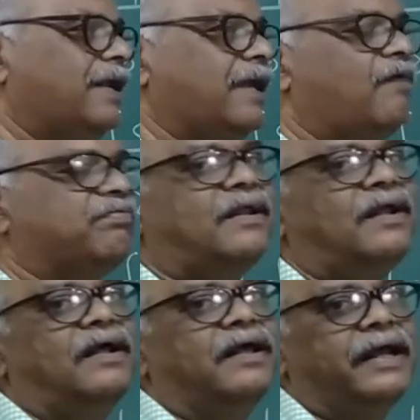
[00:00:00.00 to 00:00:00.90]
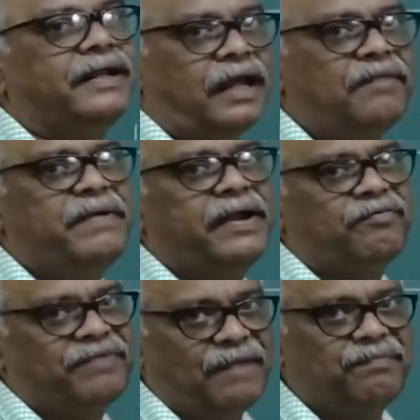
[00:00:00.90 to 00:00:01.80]
T. After a time period
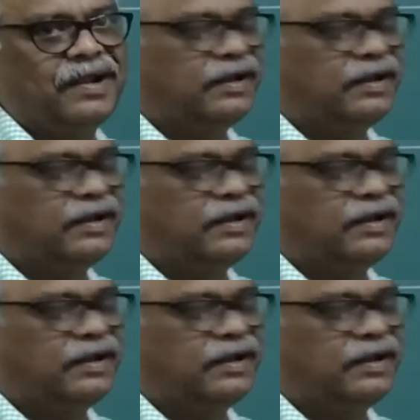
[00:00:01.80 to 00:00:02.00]
of capital